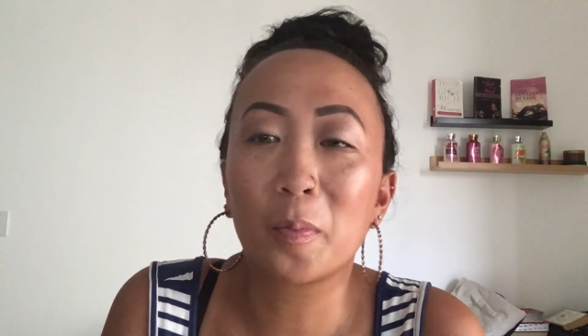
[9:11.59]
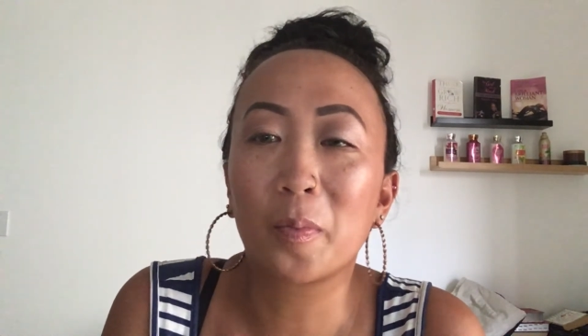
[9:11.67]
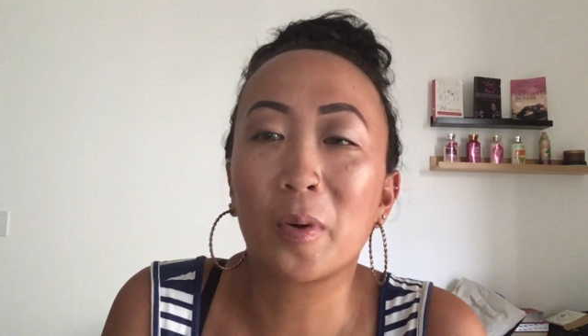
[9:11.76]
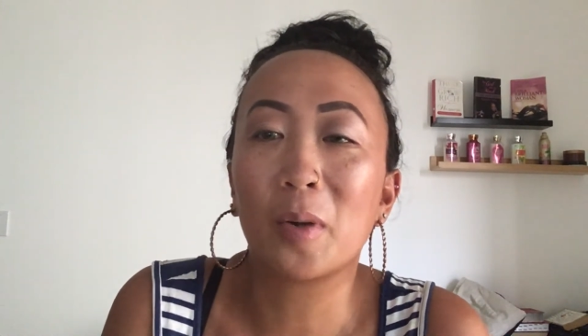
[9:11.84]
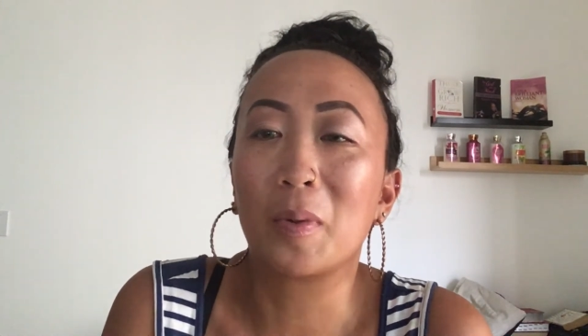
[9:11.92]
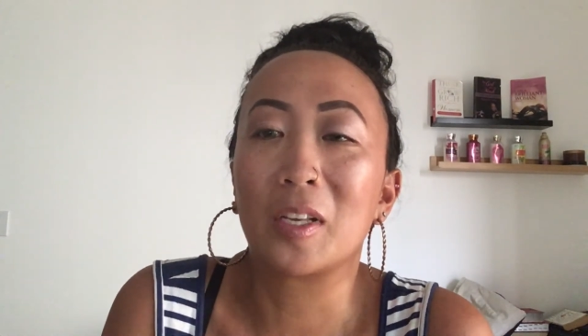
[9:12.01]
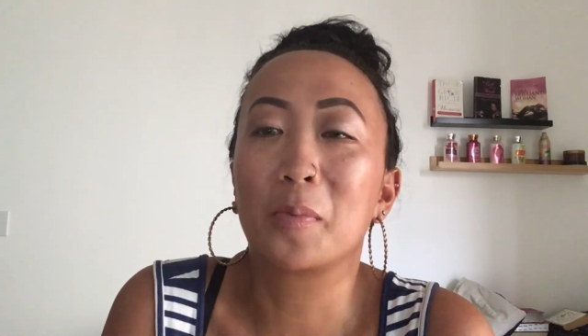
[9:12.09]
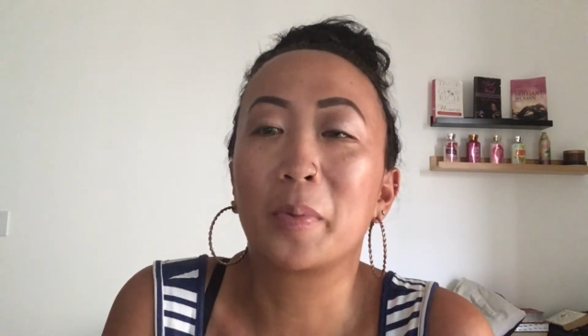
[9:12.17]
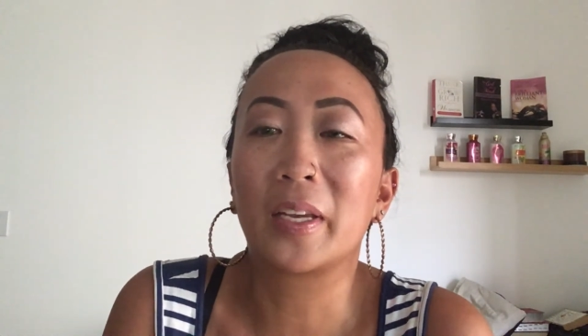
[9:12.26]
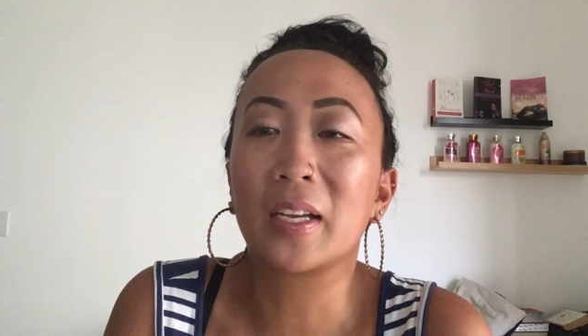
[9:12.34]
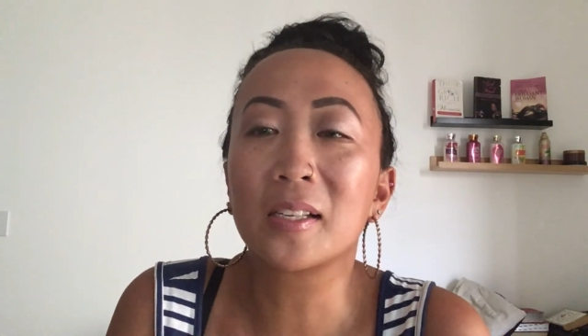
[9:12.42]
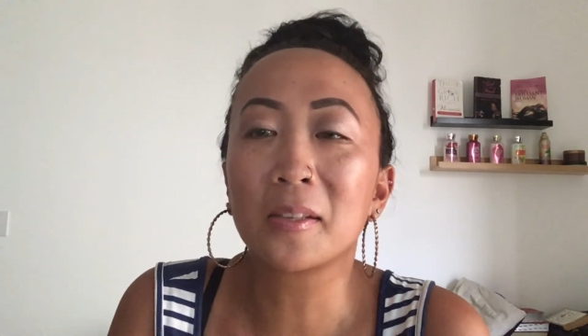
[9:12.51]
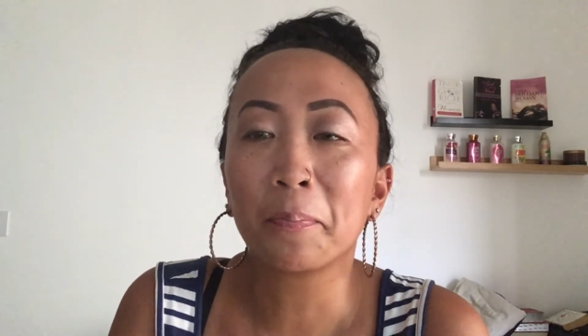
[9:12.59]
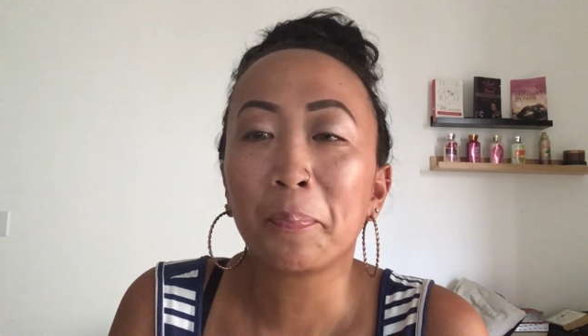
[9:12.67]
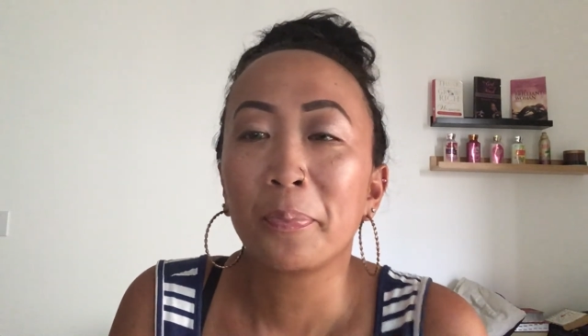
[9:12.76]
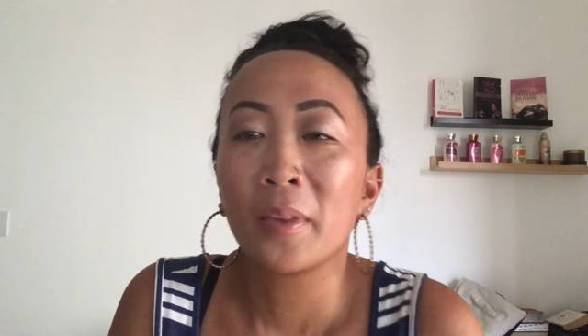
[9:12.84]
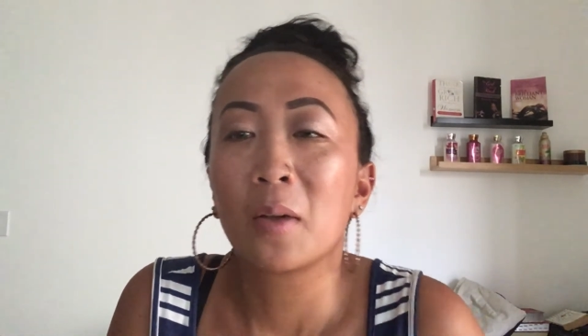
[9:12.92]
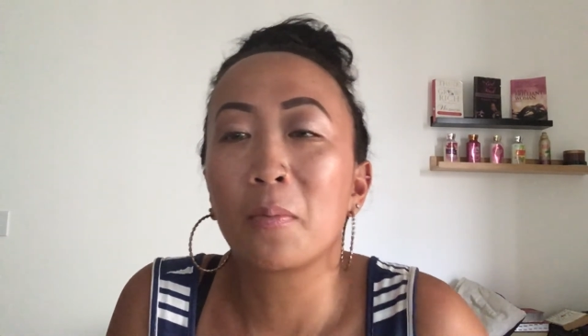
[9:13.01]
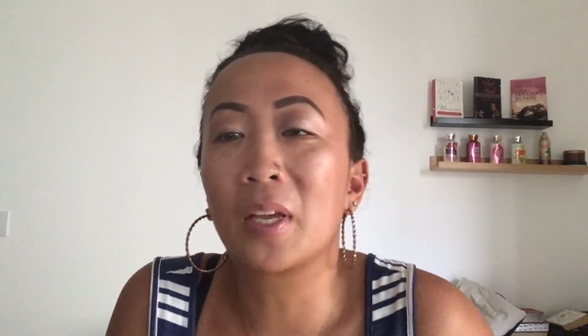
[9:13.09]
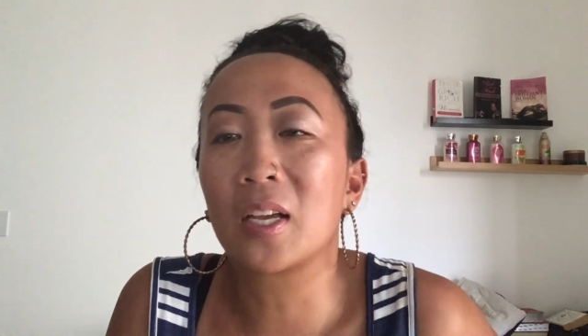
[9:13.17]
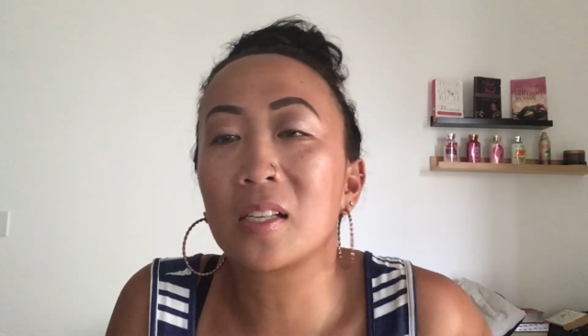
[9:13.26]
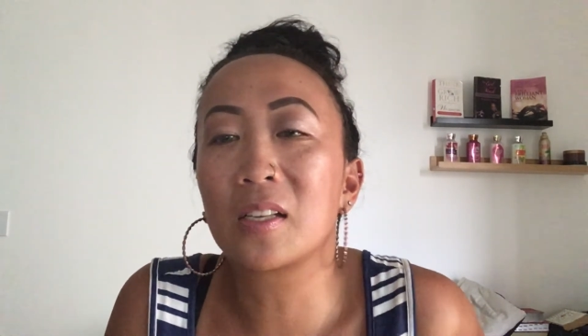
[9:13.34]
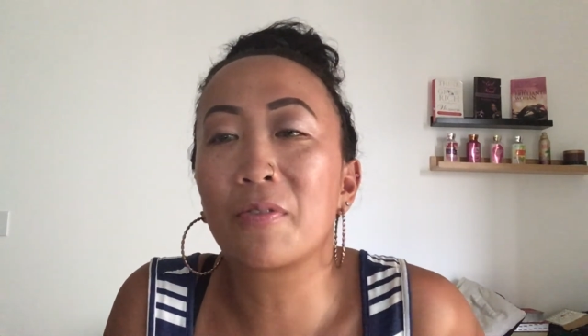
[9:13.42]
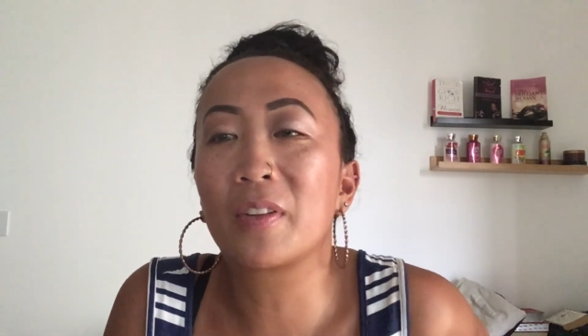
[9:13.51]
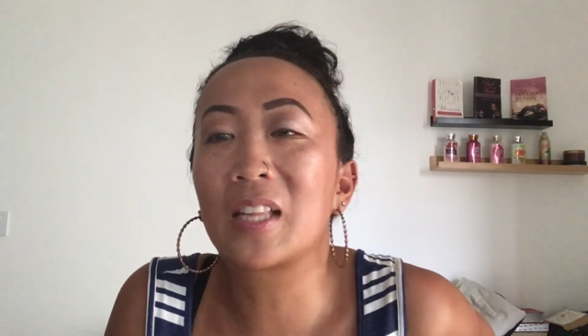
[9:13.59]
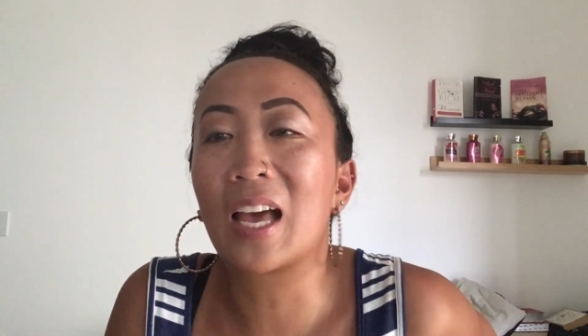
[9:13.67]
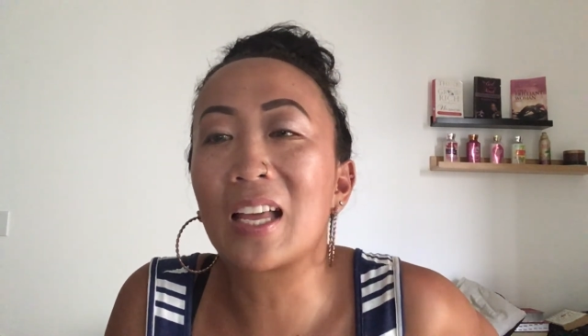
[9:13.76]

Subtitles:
purpose because if